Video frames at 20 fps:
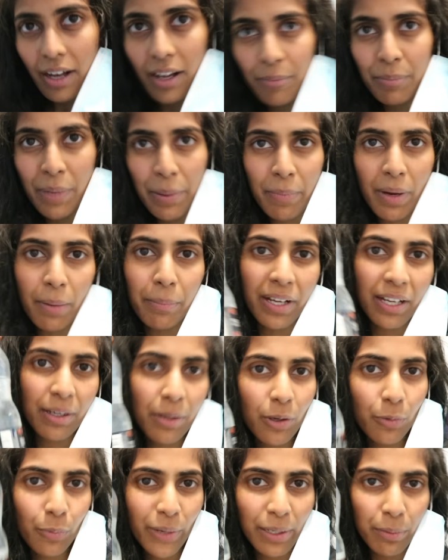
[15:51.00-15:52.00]
my mama
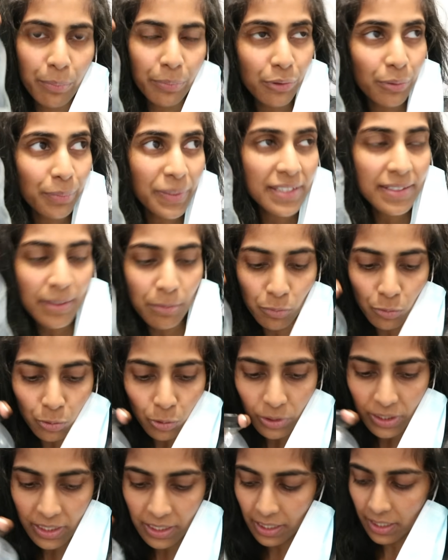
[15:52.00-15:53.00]
went and bought me some
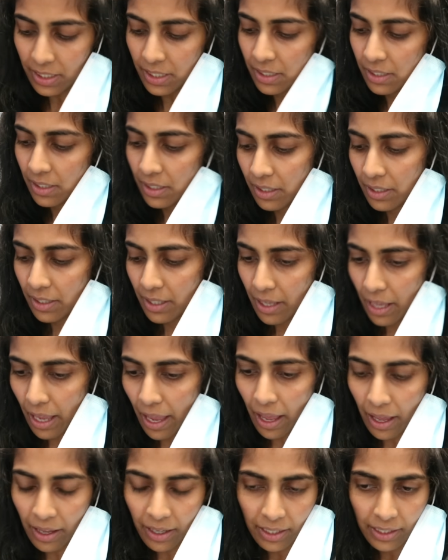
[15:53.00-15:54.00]
water,
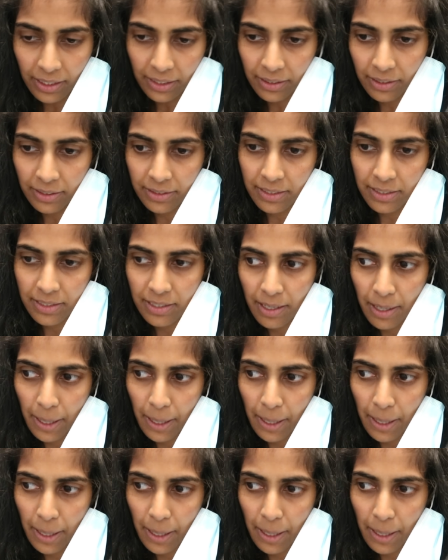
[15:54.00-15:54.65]
and